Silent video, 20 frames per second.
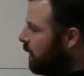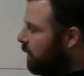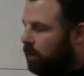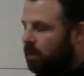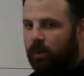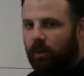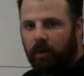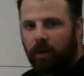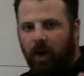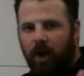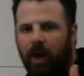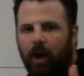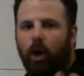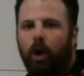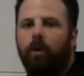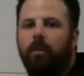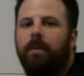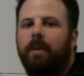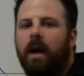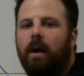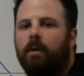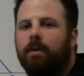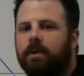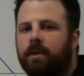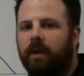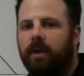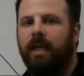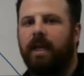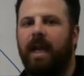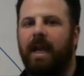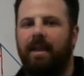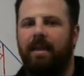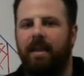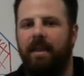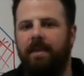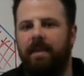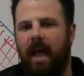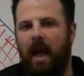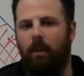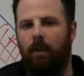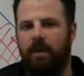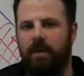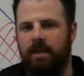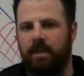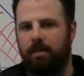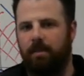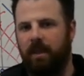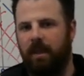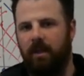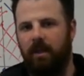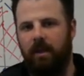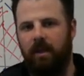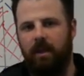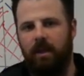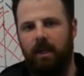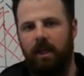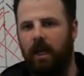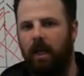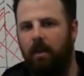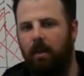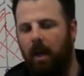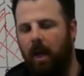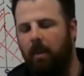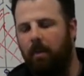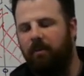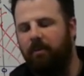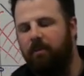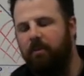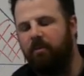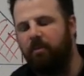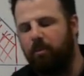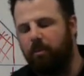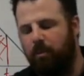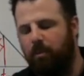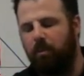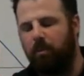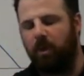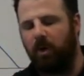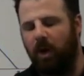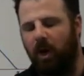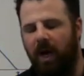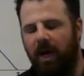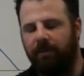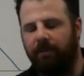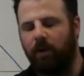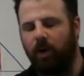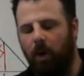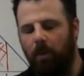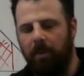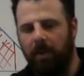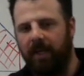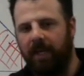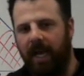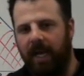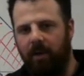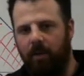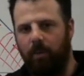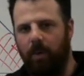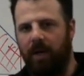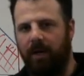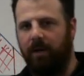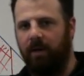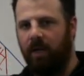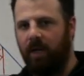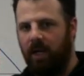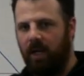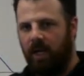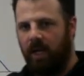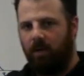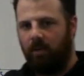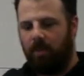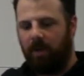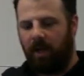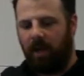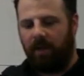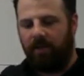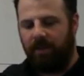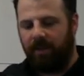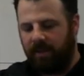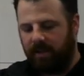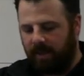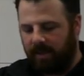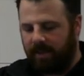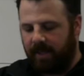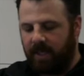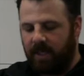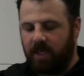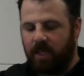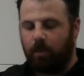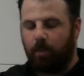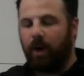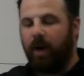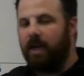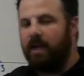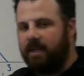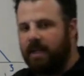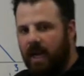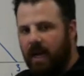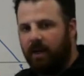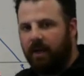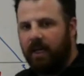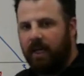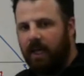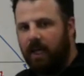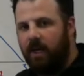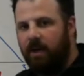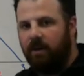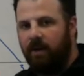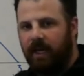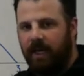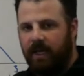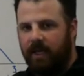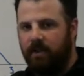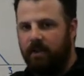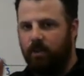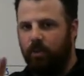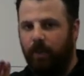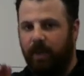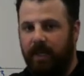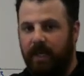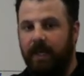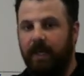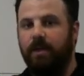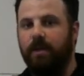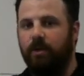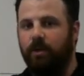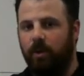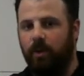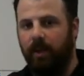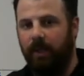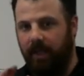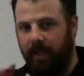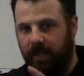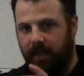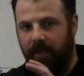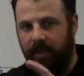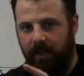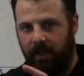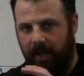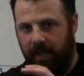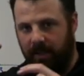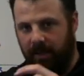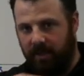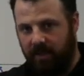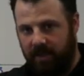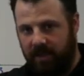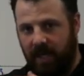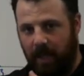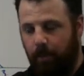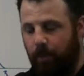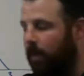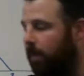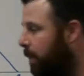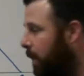Look, I hope that was okay. That one's a bit, a, a kind of complicated one. But I think the thing to break down here is we need to do it in, in the separate